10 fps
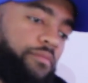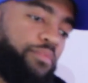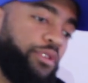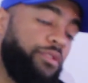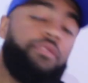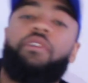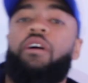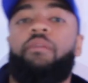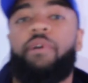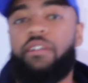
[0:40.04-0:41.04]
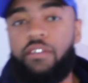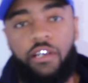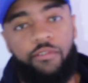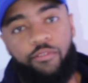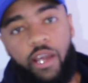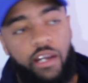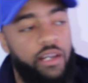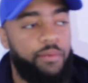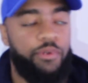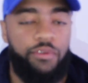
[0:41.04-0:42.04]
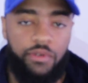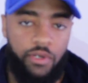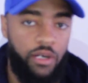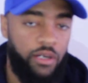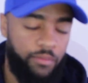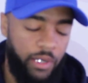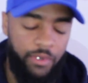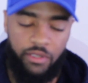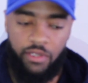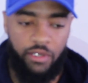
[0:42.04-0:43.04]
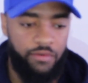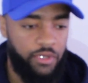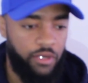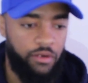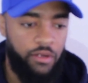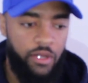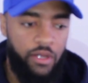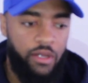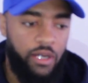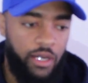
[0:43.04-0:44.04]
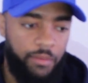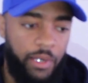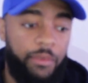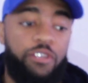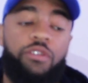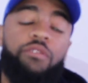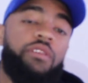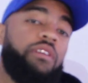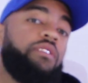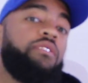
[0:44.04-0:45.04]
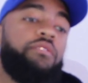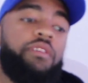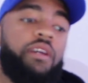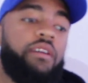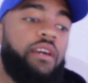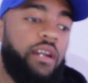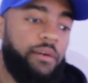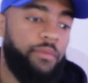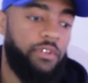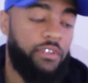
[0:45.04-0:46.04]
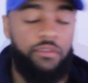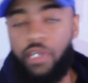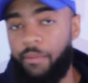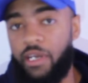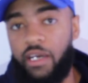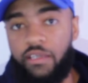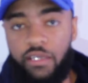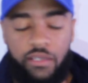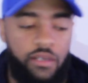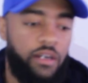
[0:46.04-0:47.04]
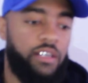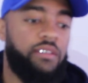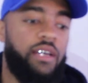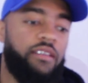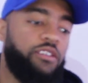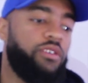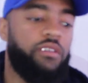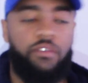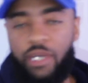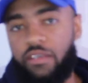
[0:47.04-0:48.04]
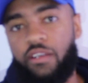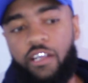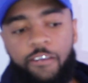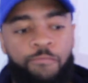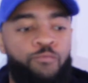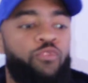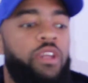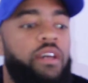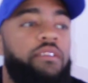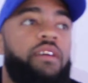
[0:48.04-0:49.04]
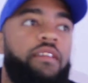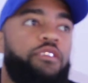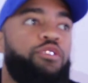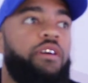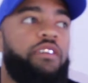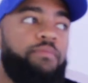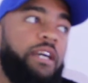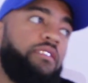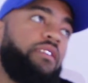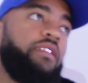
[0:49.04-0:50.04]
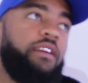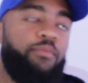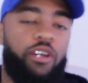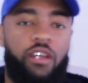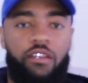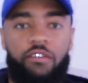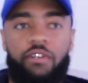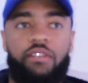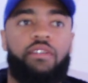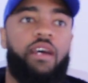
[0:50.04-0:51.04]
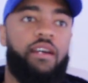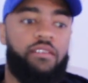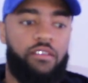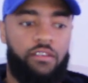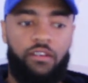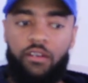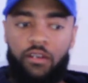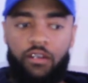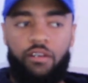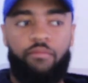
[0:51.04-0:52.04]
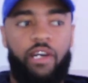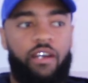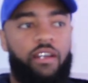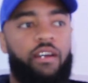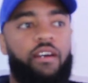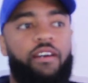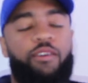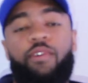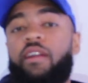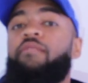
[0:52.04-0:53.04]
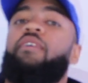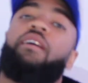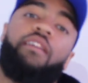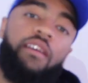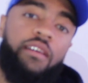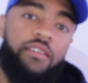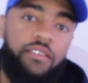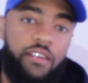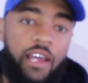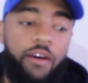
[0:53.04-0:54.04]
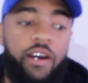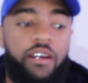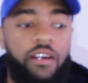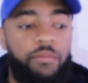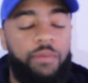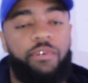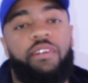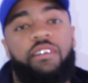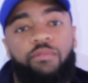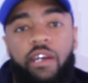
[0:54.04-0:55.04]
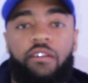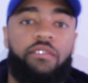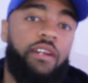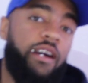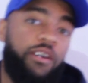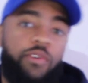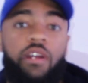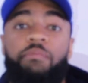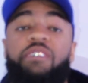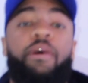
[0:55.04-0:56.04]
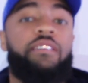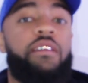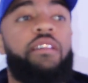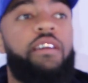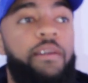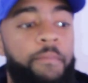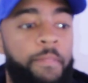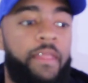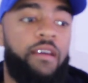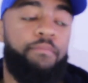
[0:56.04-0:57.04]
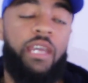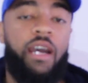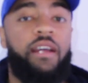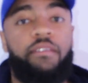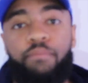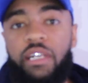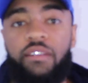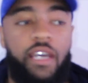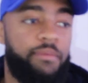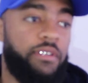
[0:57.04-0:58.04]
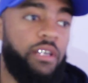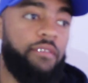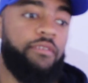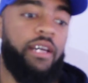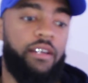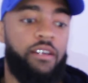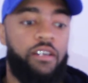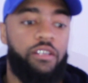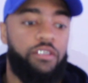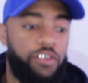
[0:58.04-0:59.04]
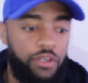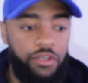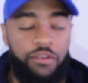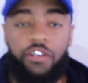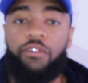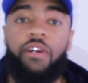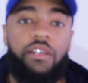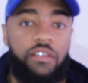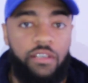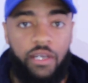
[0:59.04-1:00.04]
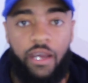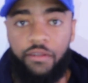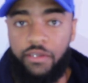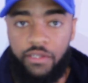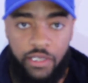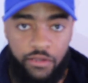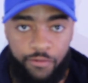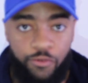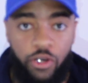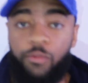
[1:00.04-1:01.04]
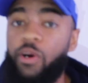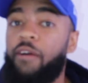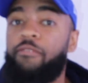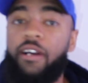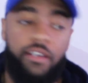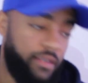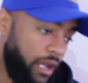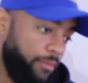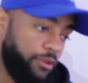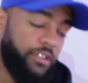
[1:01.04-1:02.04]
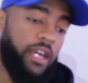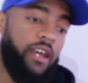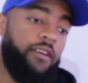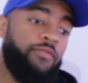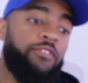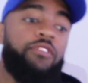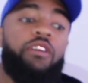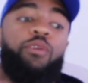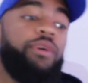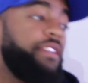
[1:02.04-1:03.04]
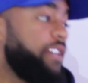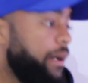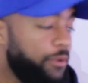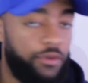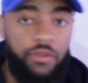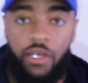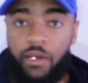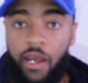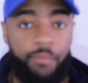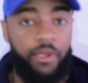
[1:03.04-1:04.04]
Produce it all myself, write it and produce it all by myself. So I'm introducing this new thing this new type of content. It's called Inside the Trunk. So basically, Inside the Trunk is basically bringing you inside to my creative ideas and how I come up with these records and how I create them. It's basically behind the beat type stuff, like showing you the creation and how these things are formed, where I find the samples at, what samples I